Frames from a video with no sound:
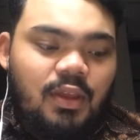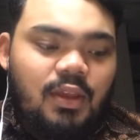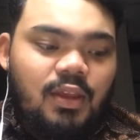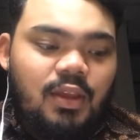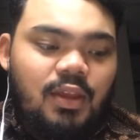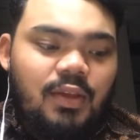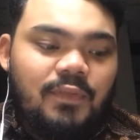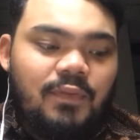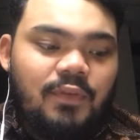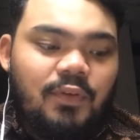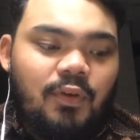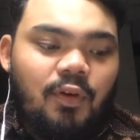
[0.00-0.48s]

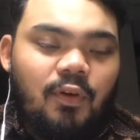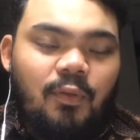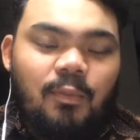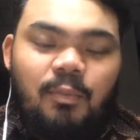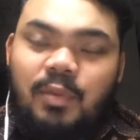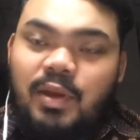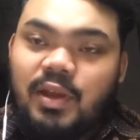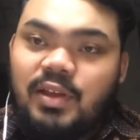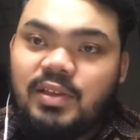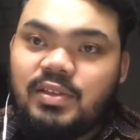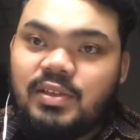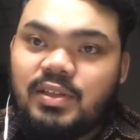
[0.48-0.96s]
if your
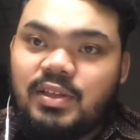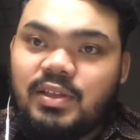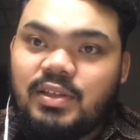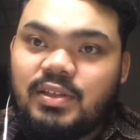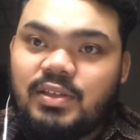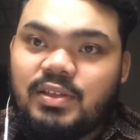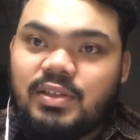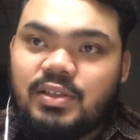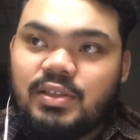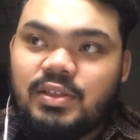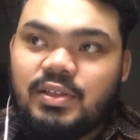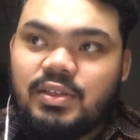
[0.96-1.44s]
mass
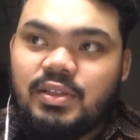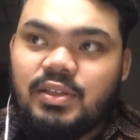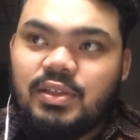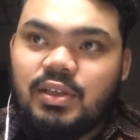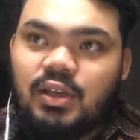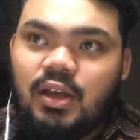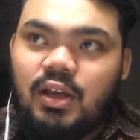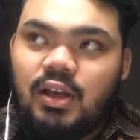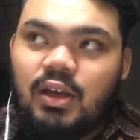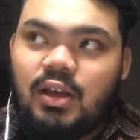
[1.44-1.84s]
is